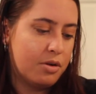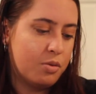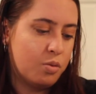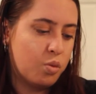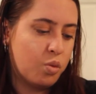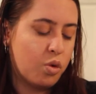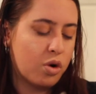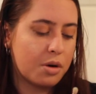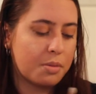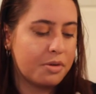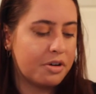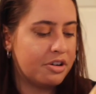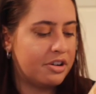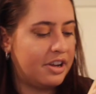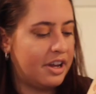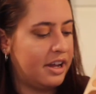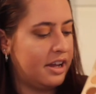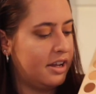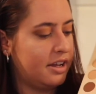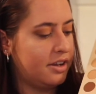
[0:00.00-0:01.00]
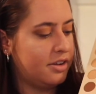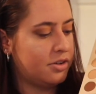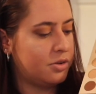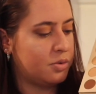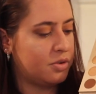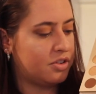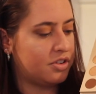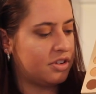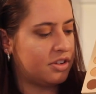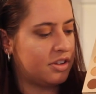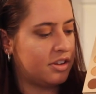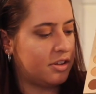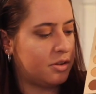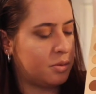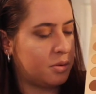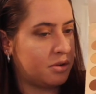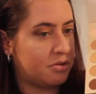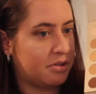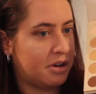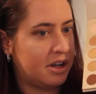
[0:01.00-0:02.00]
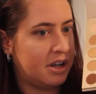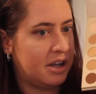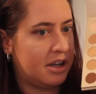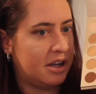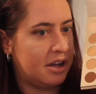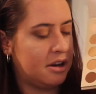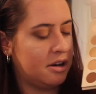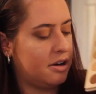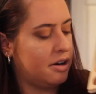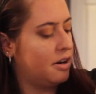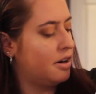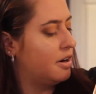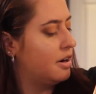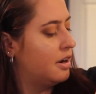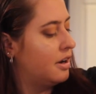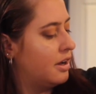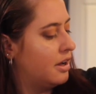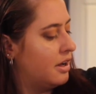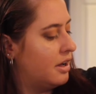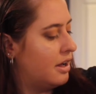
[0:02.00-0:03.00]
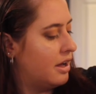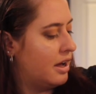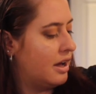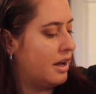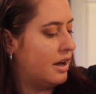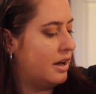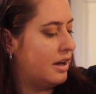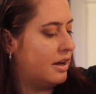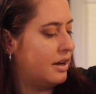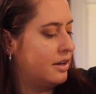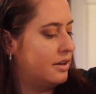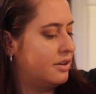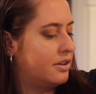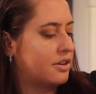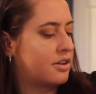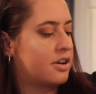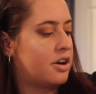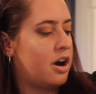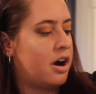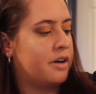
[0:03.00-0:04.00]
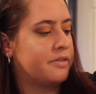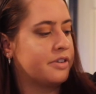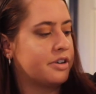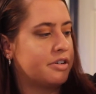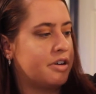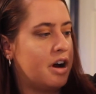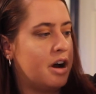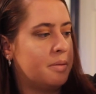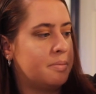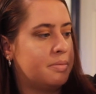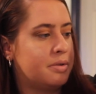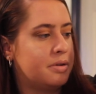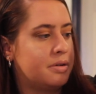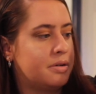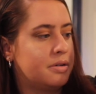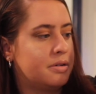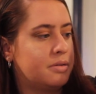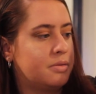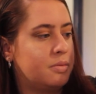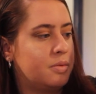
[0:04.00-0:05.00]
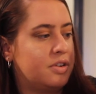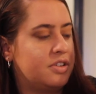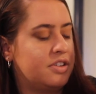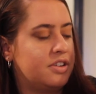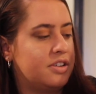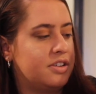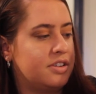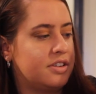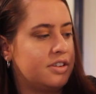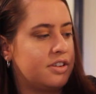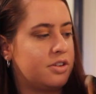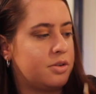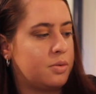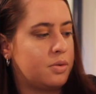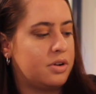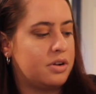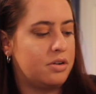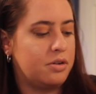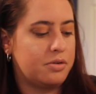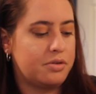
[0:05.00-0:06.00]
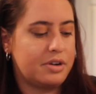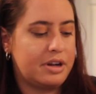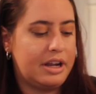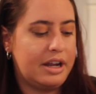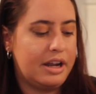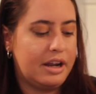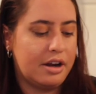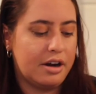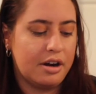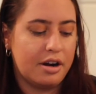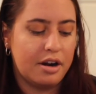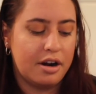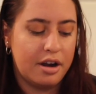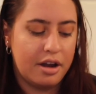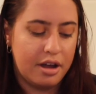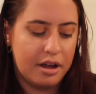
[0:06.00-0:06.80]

Warmer Days, which is this one right here, and Cover Up, which is this one over here.